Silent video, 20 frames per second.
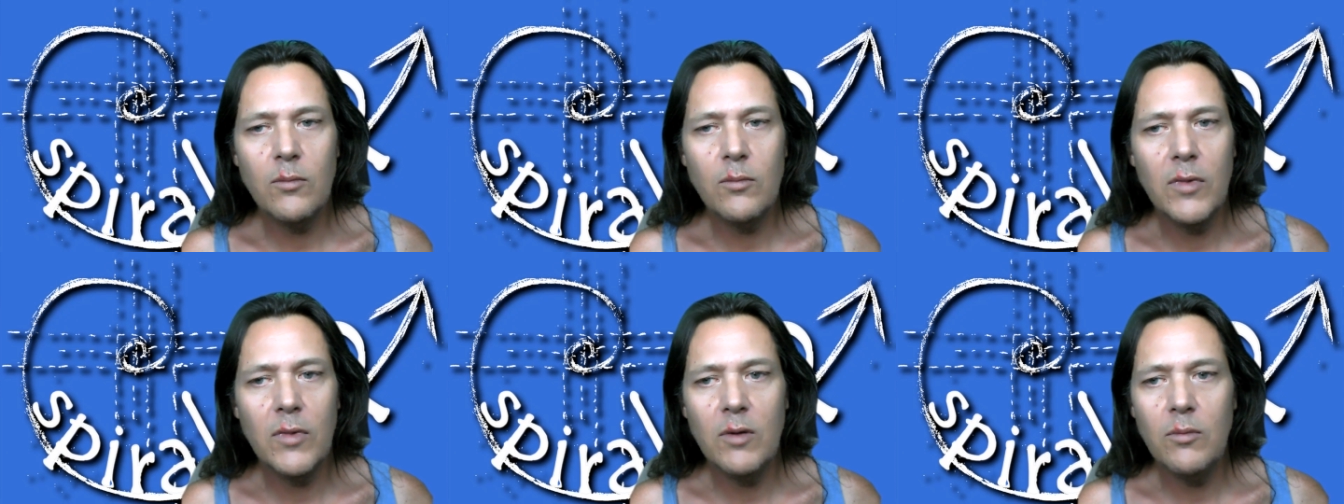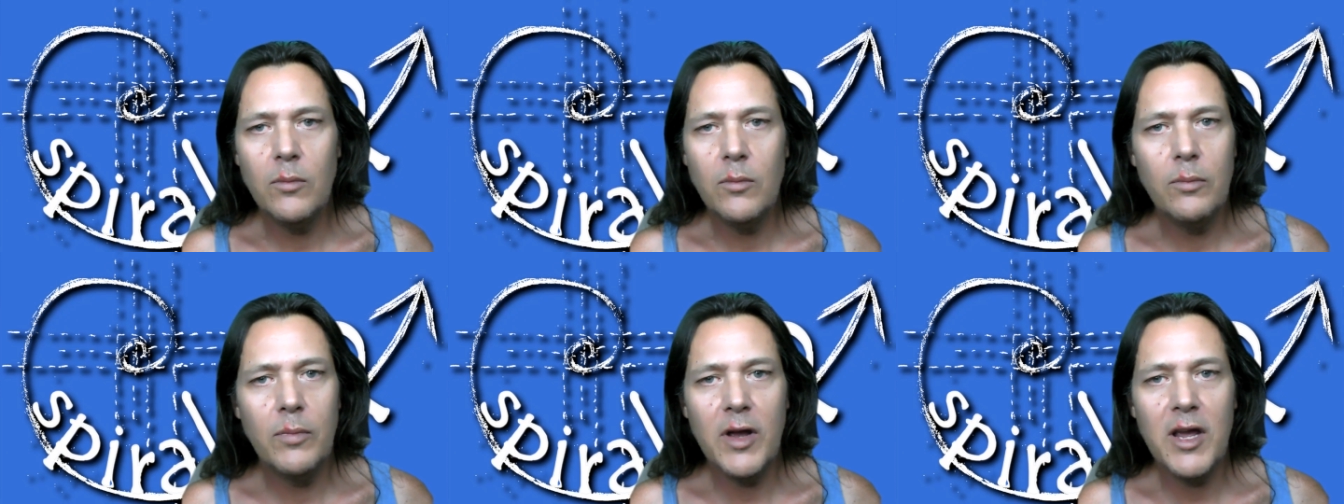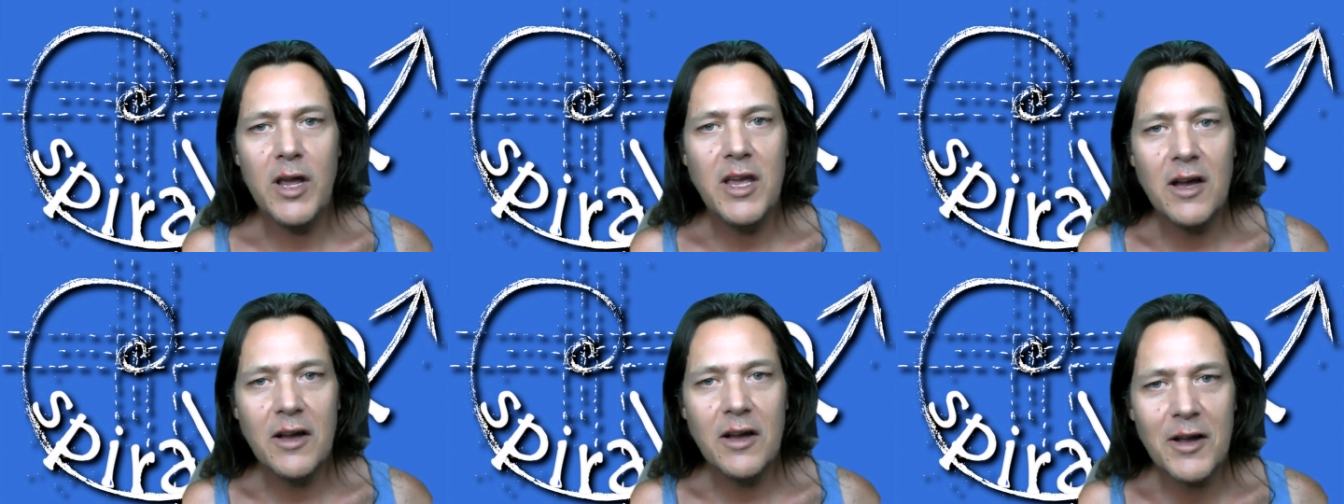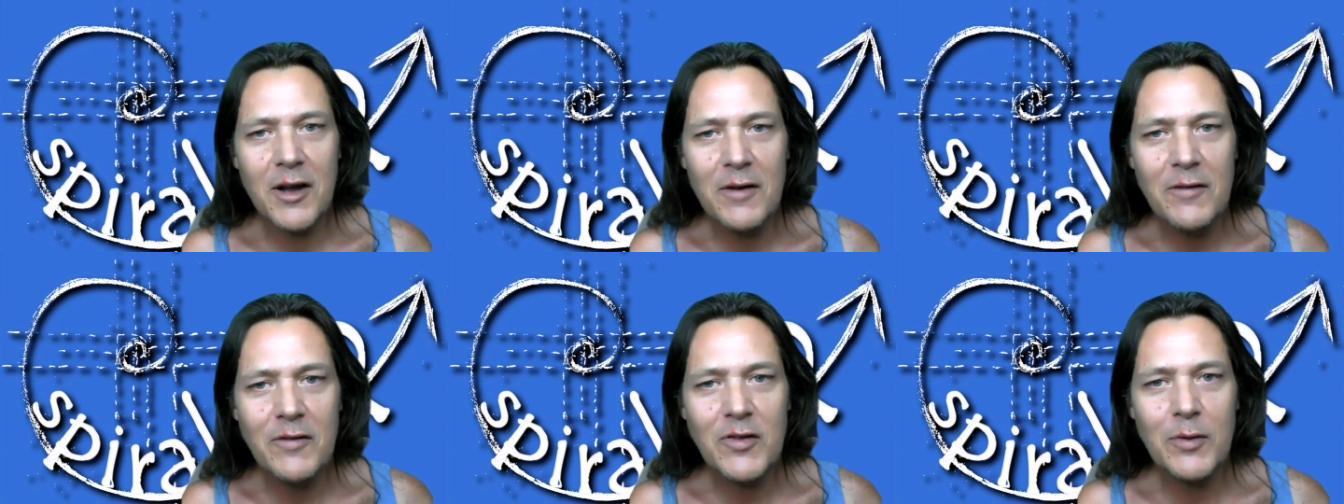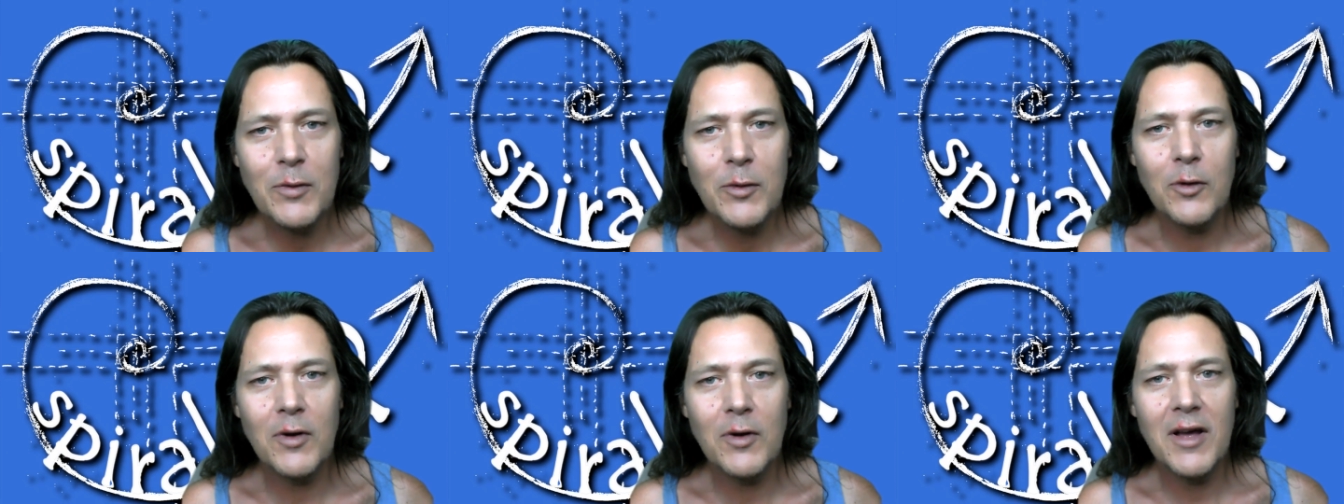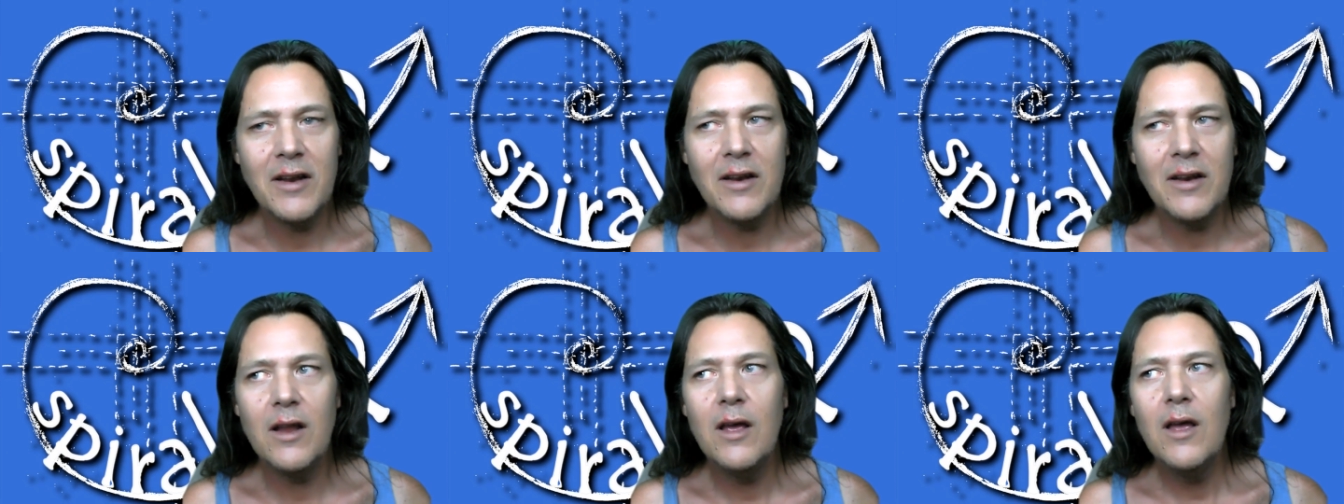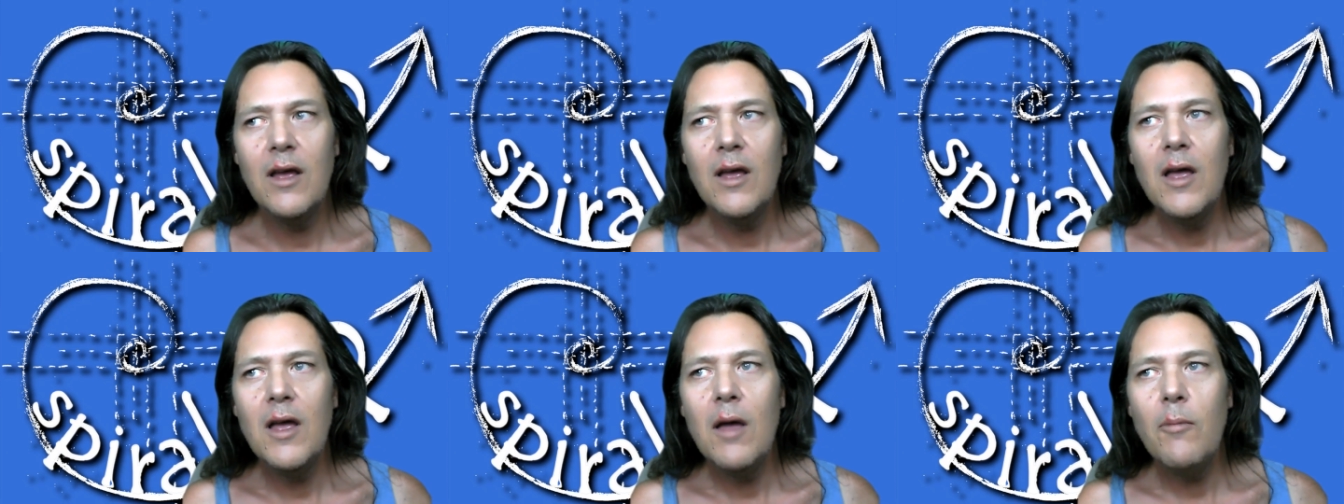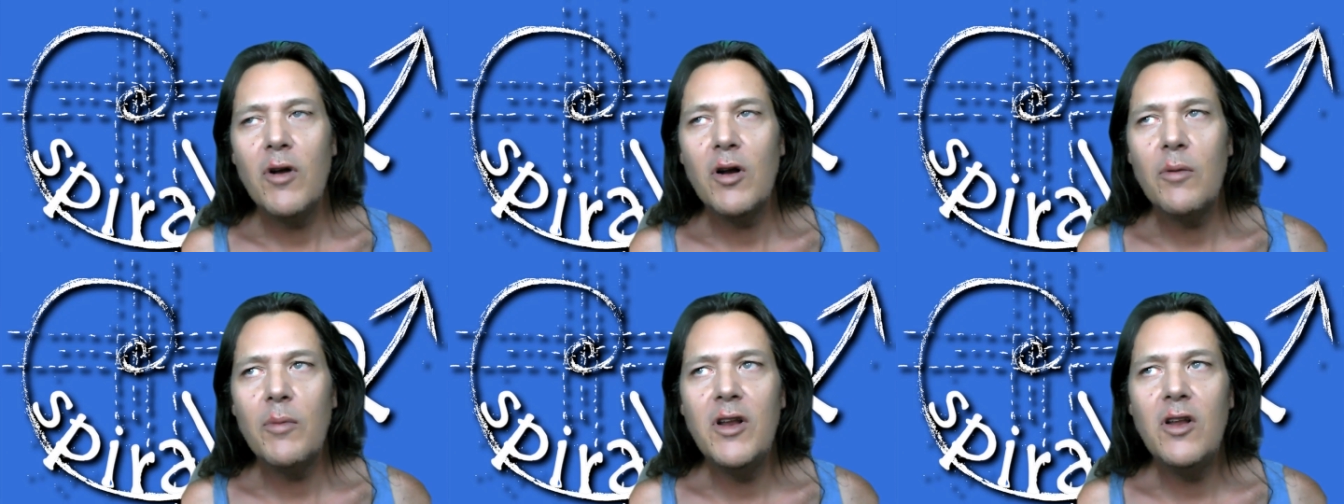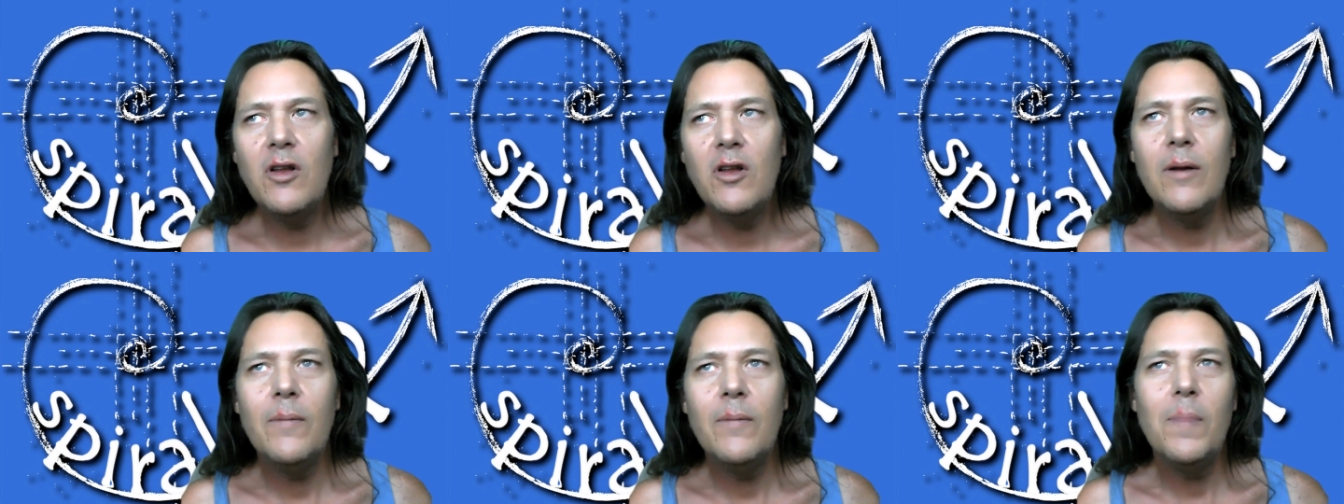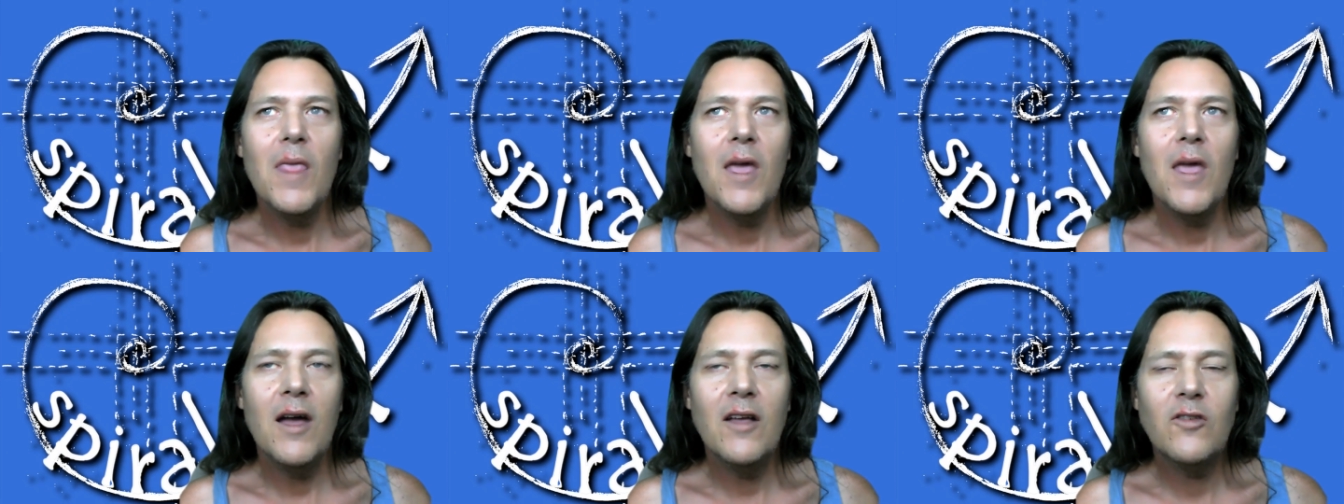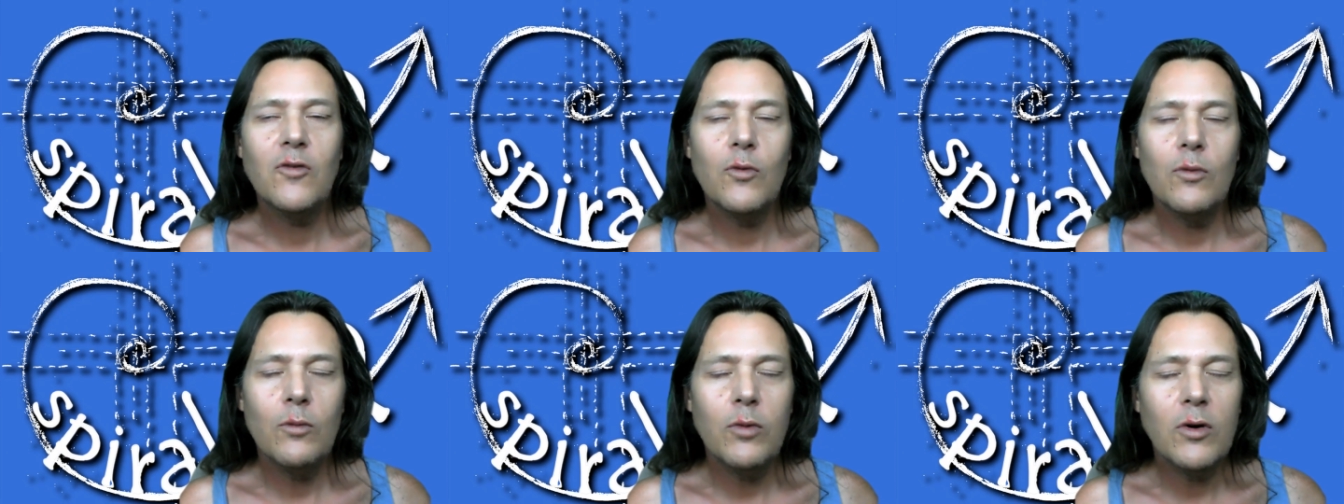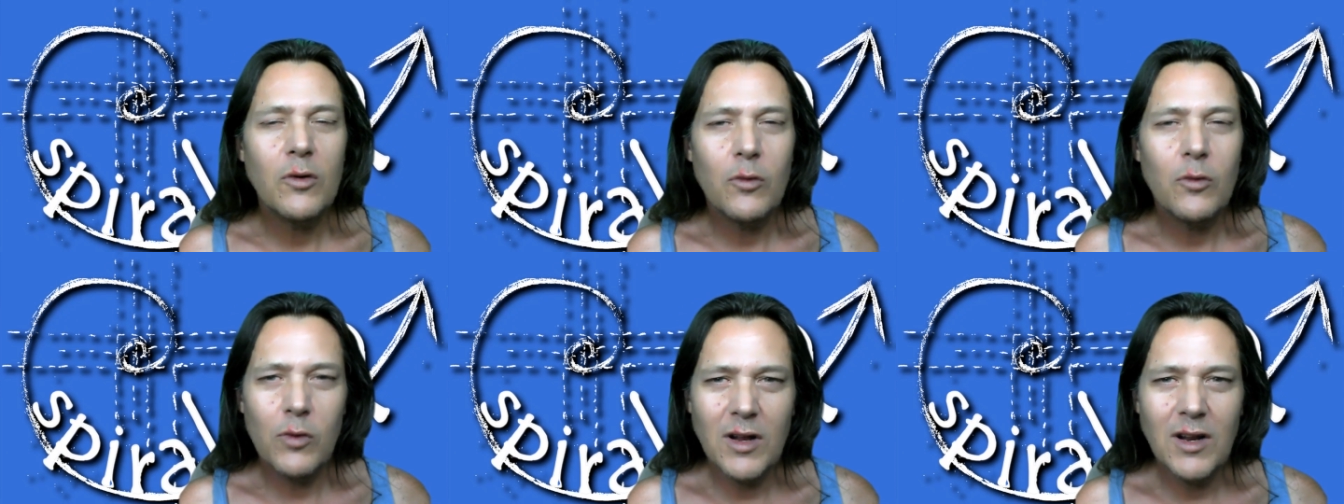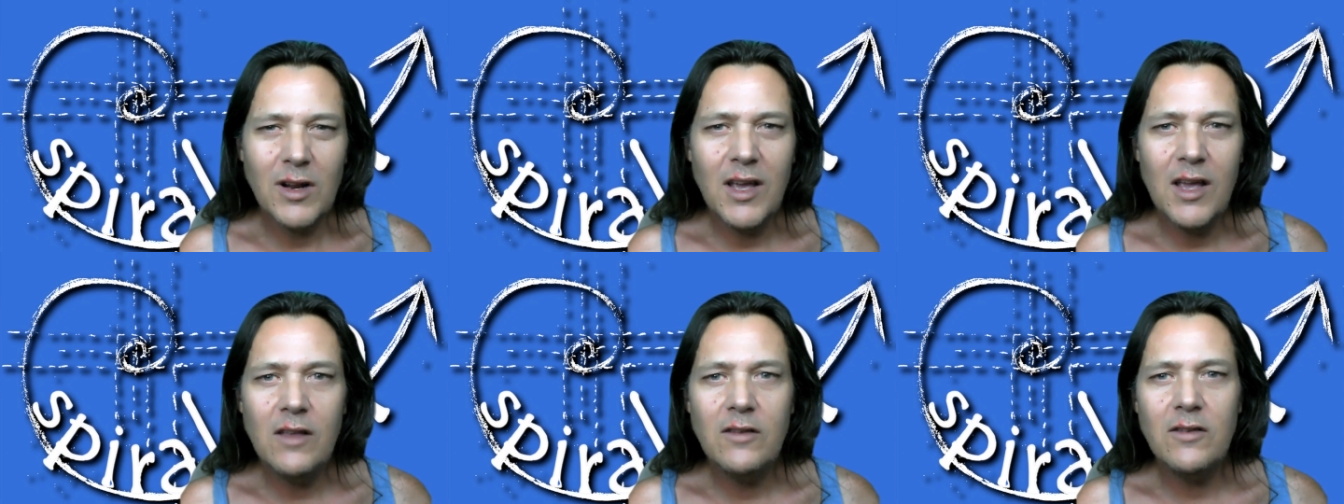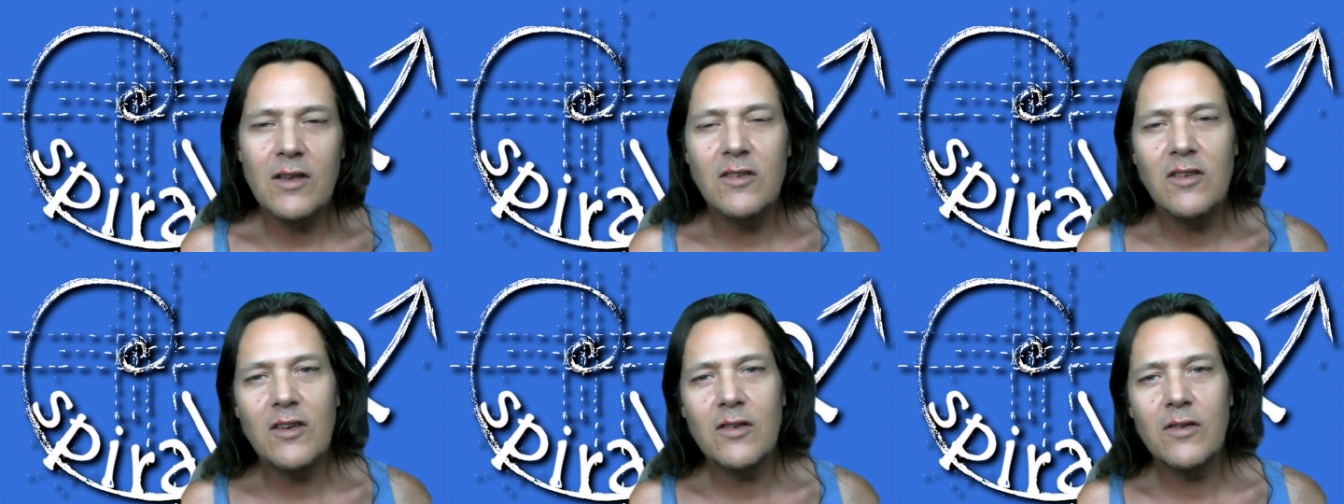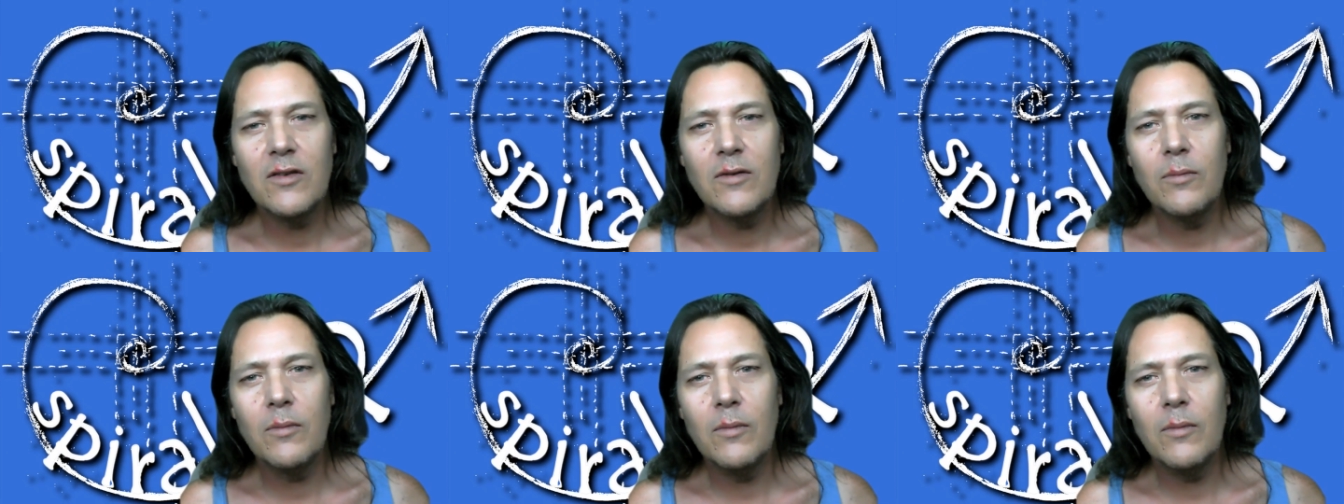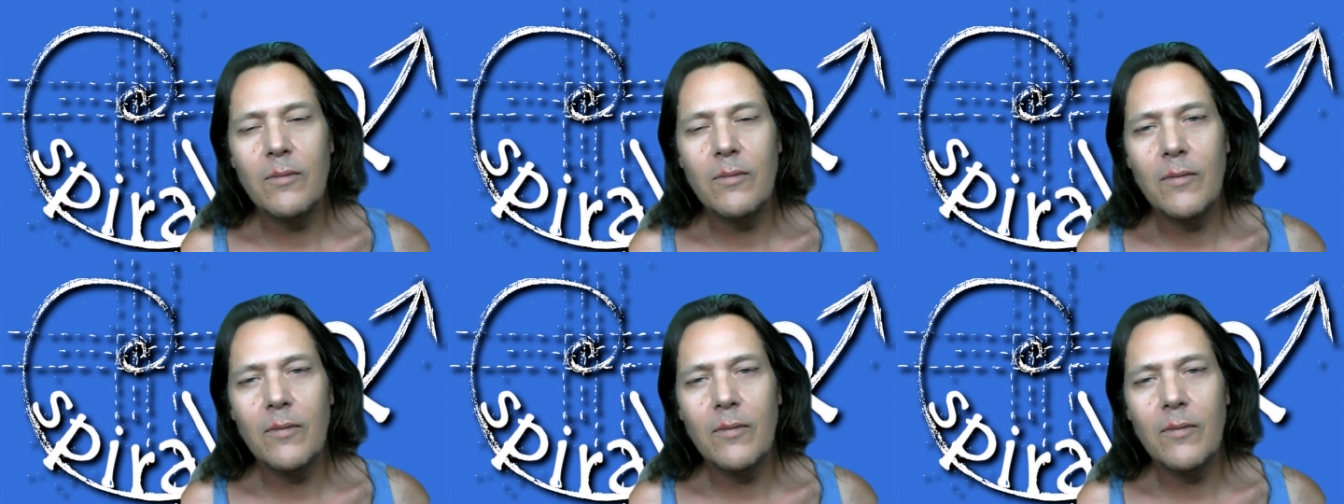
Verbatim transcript: and, and being uncomfortable and but i mean it's what it really is is just